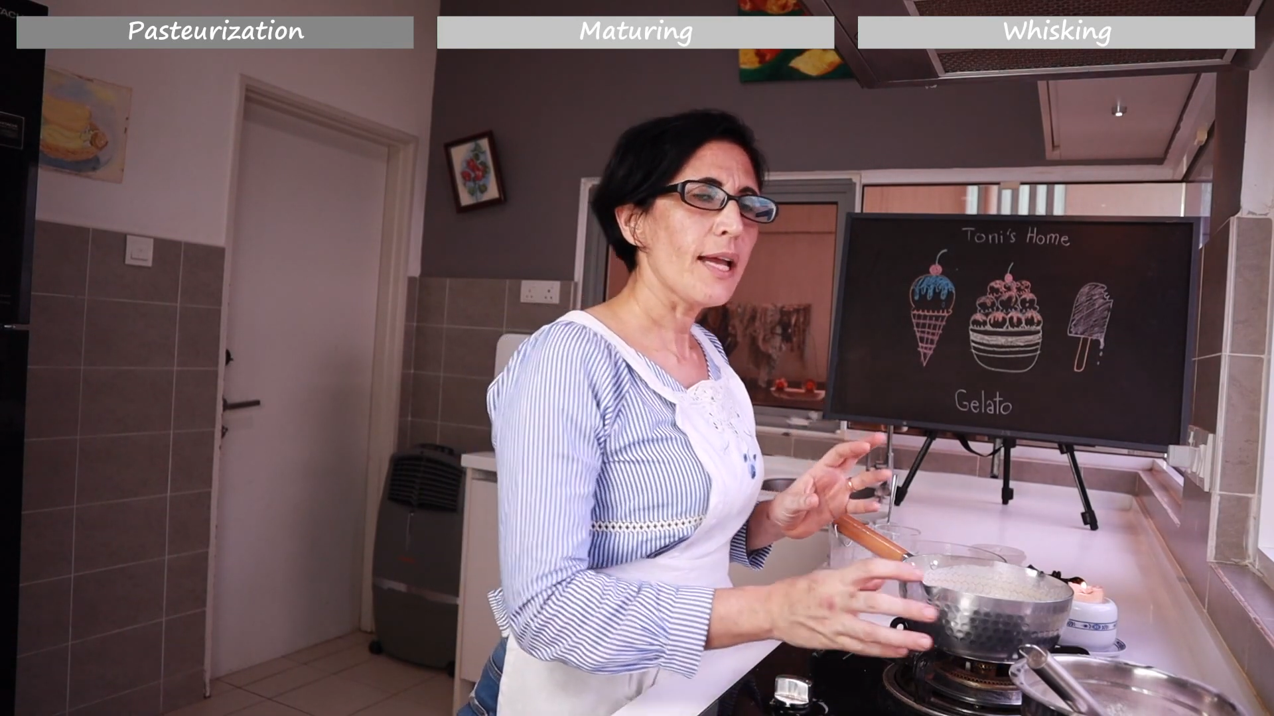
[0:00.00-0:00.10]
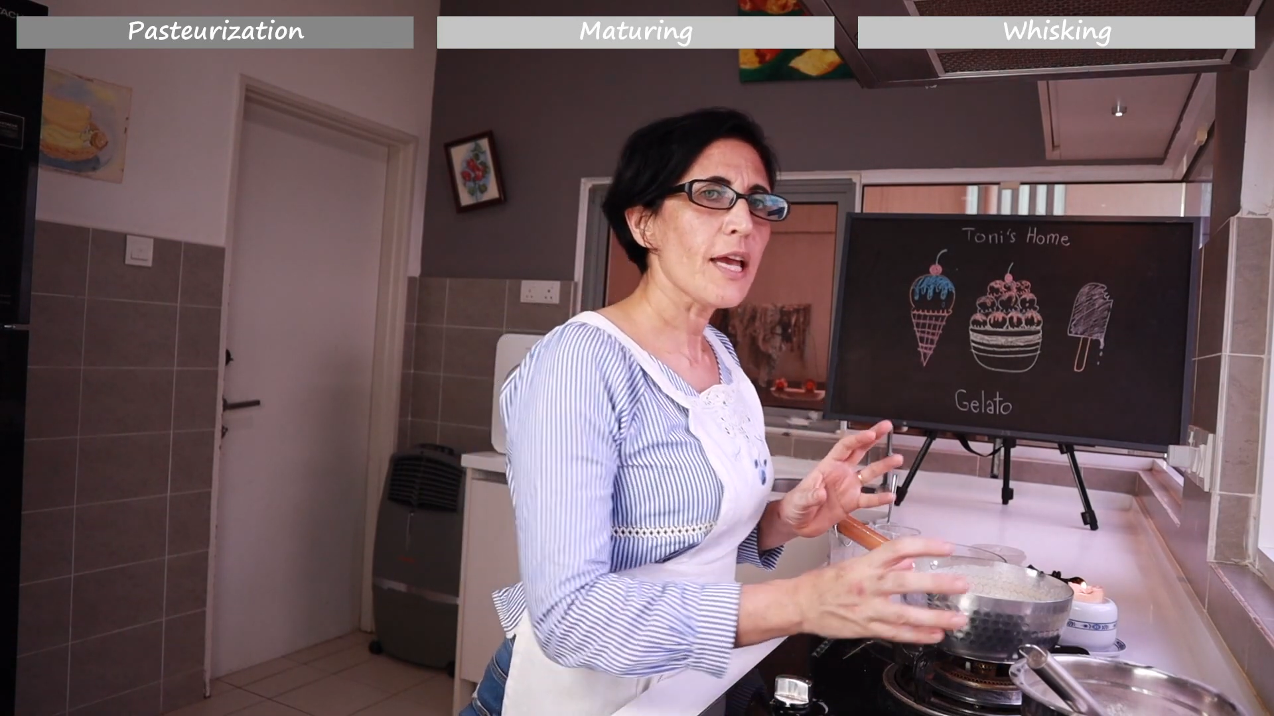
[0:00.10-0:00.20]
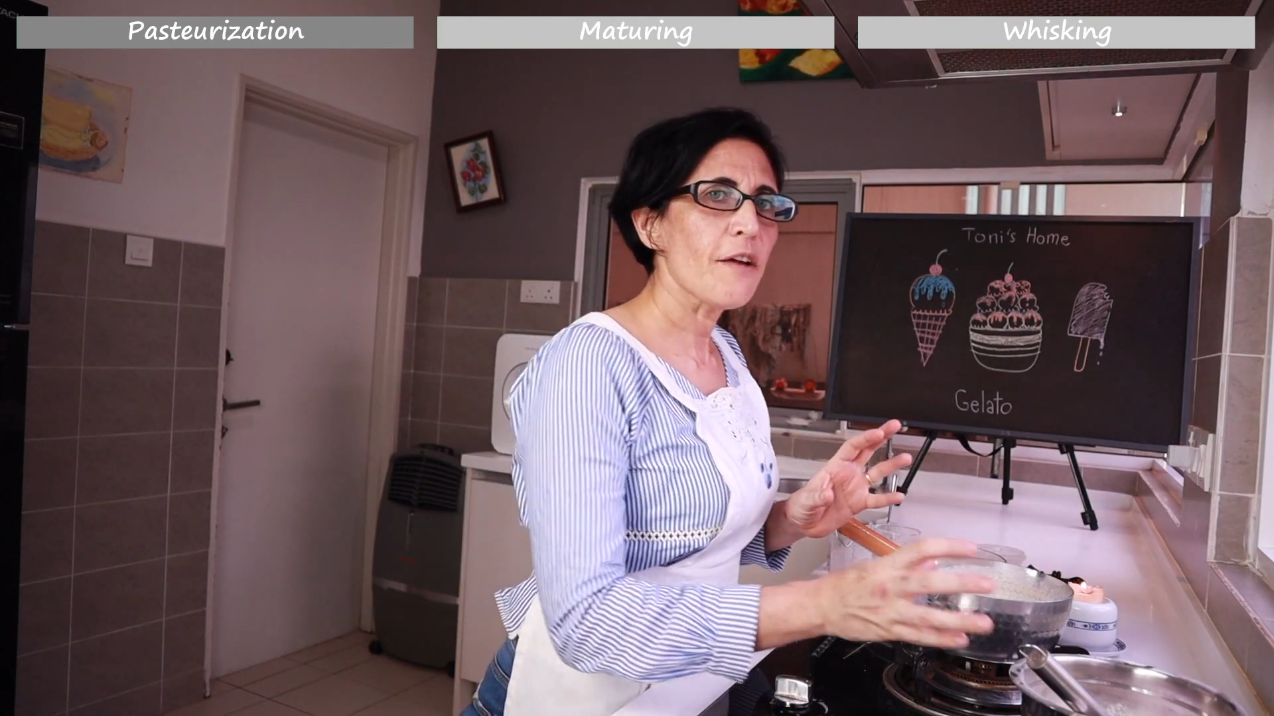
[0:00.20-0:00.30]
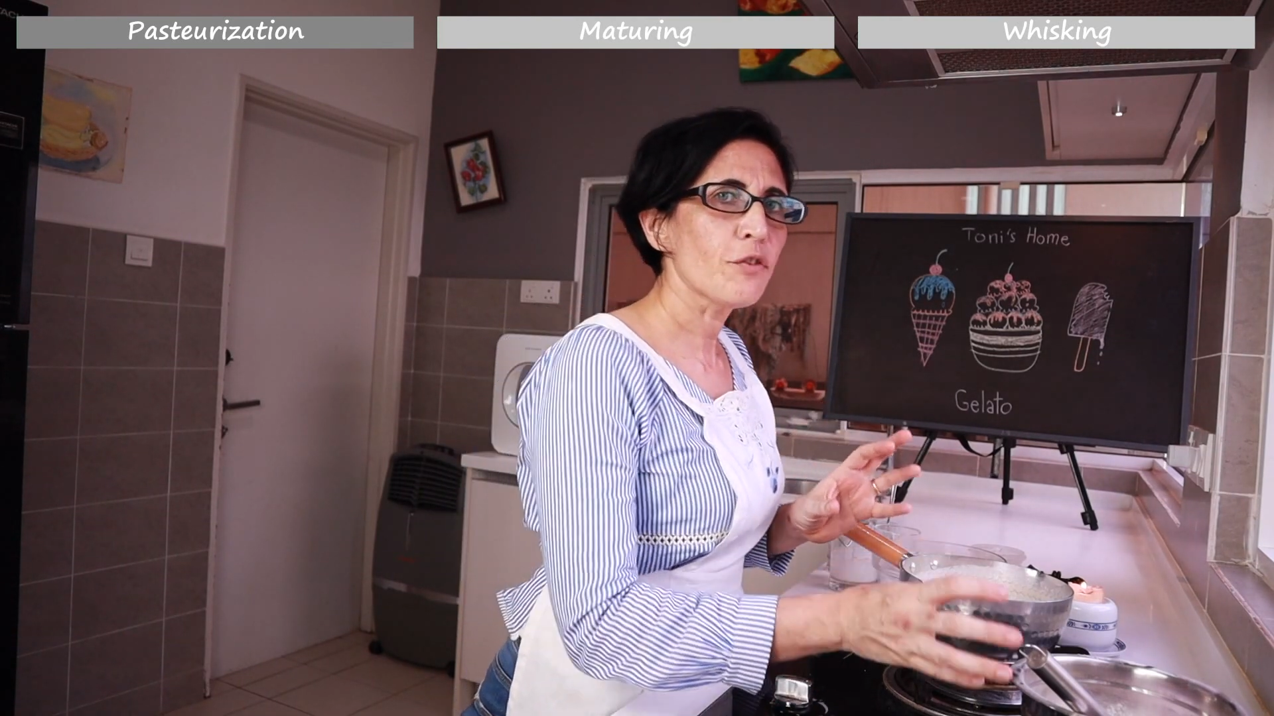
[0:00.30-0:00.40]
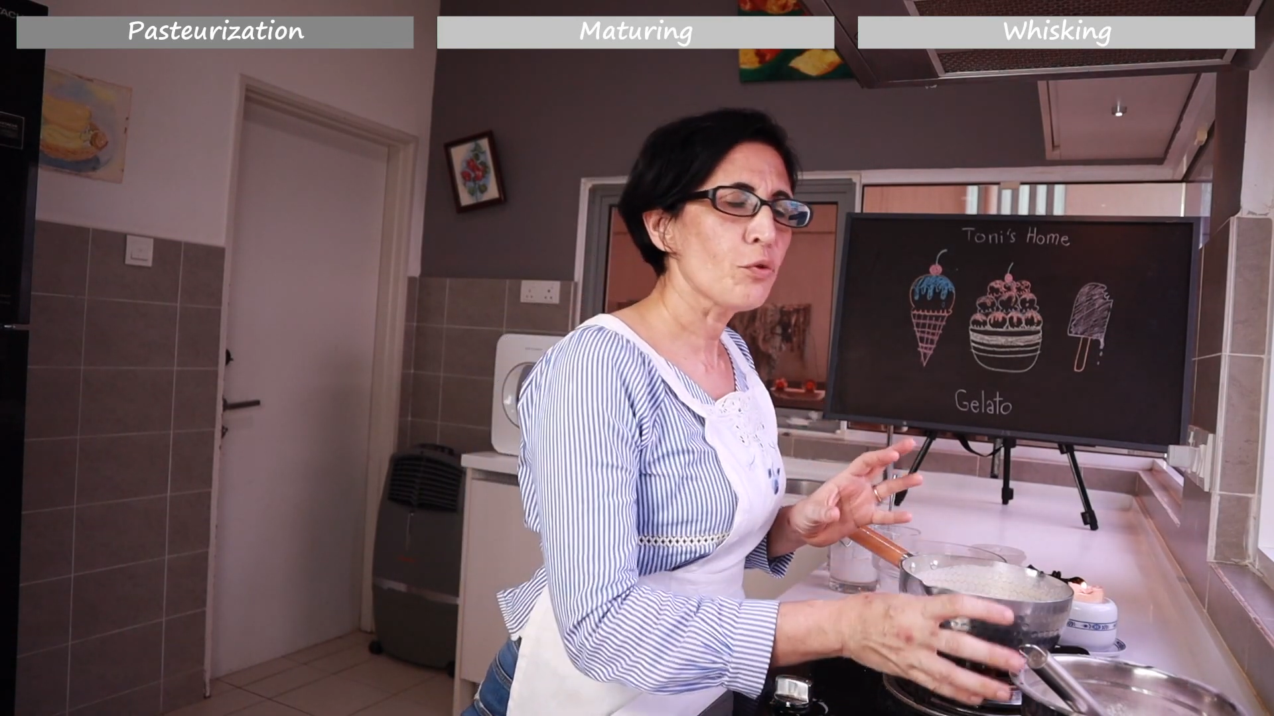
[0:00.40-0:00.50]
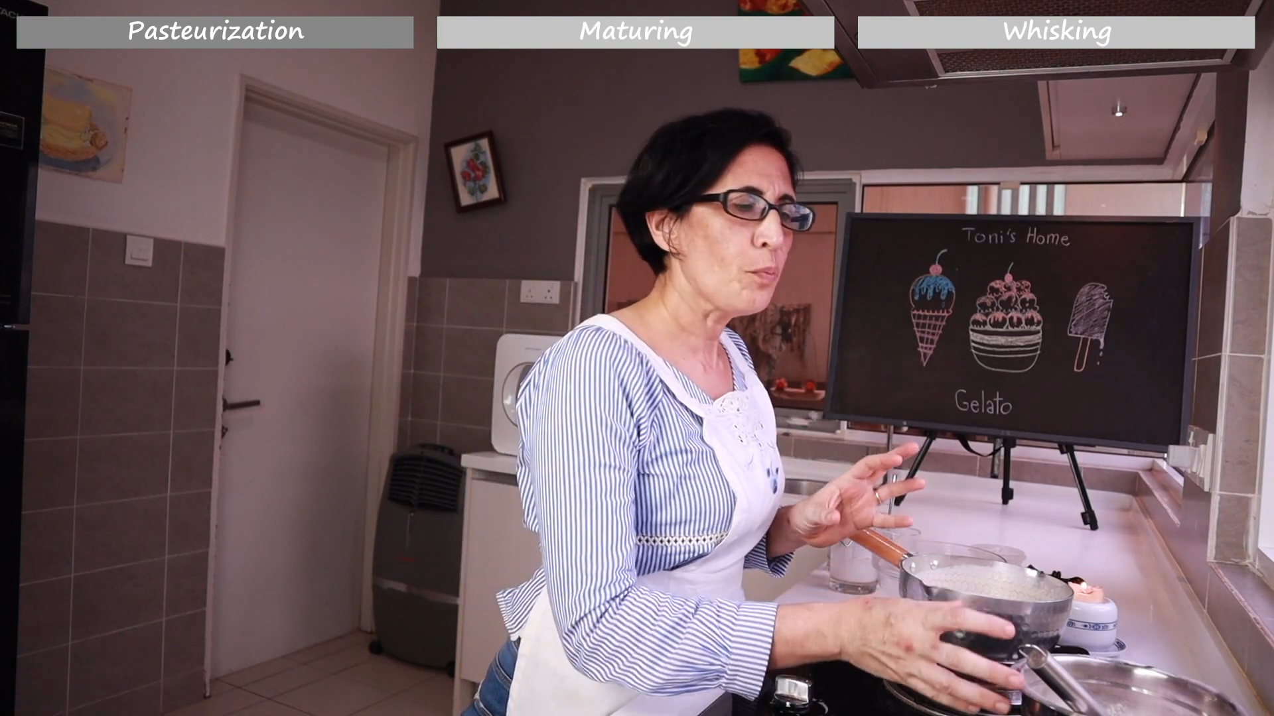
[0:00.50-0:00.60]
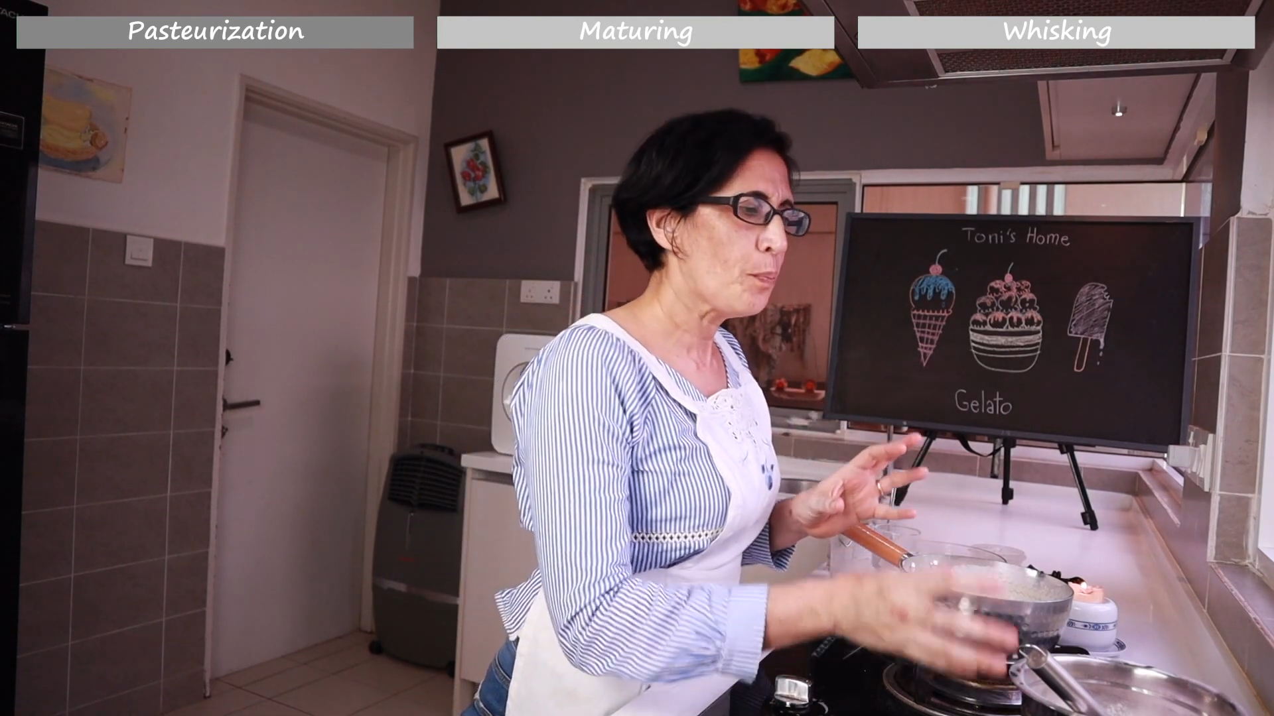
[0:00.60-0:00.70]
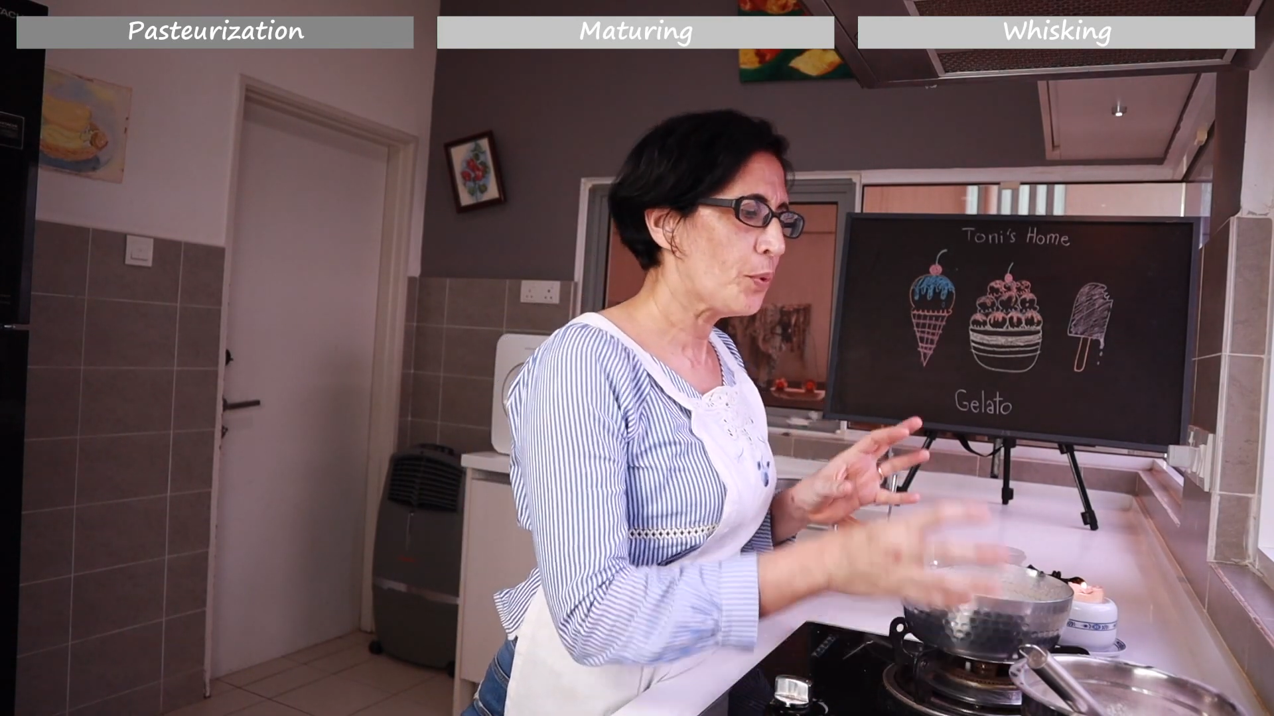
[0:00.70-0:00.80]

have to